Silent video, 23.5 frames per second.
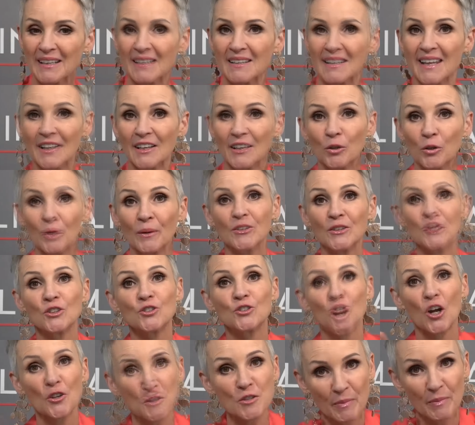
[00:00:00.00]
They know where you
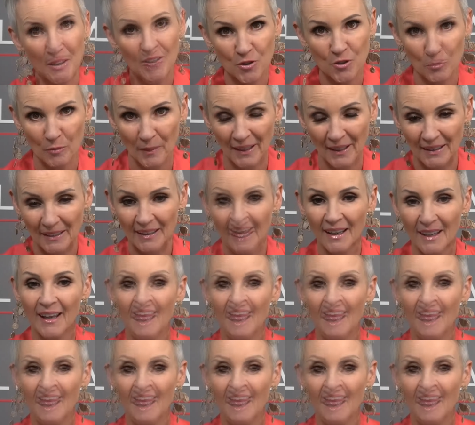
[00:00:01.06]
don't spend your money.